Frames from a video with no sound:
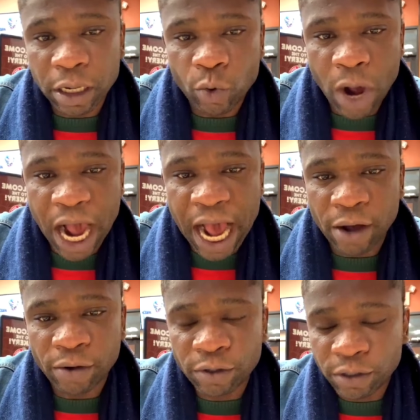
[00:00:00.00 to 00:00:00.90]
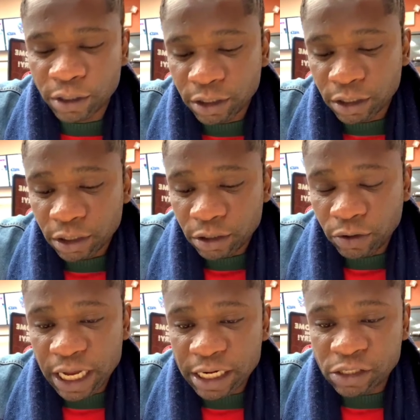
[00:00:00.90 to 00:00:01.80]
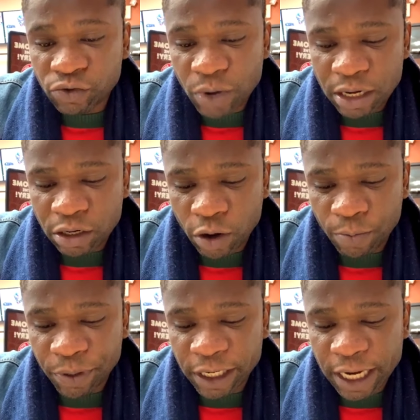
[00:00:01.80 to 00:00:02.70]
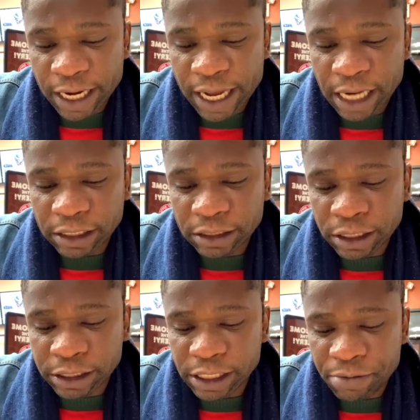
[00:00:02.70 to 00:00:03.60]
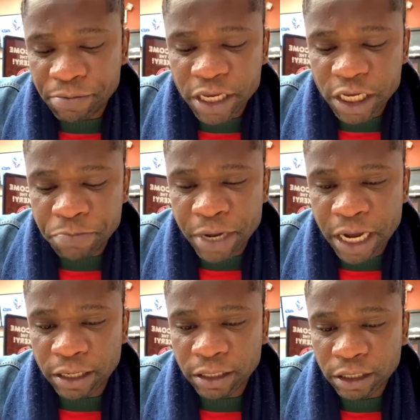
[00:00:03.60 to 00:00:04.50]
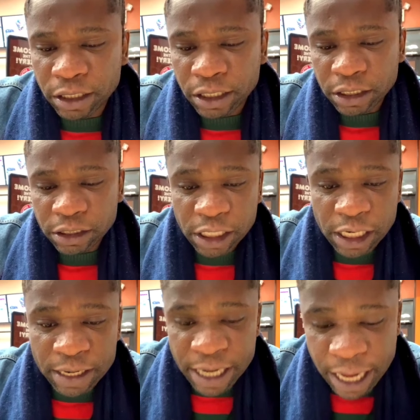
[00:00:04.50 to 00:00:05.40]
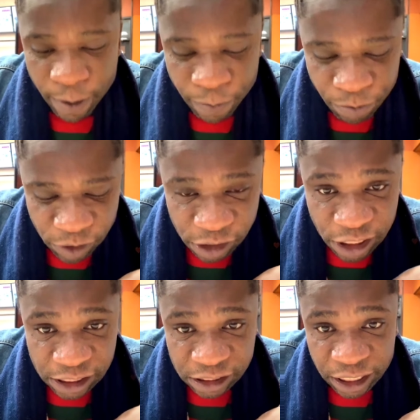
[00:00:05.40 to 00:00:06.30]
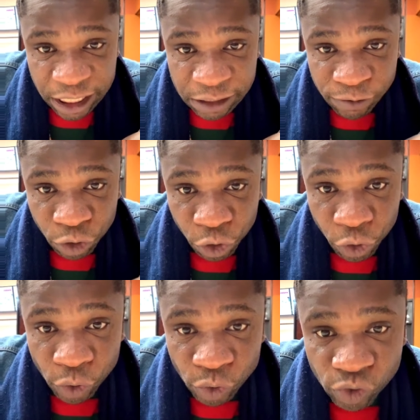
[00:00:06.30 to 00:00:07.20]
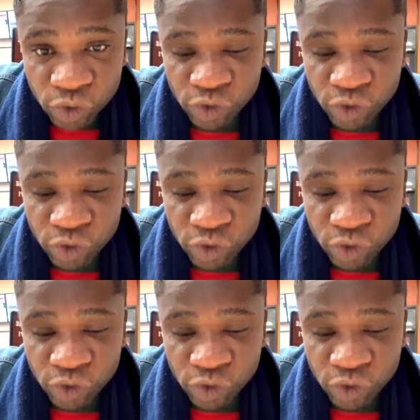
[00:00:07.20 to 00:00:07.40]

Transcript: Wow, look at this one company like that. They send me email saying they help musicians get shows.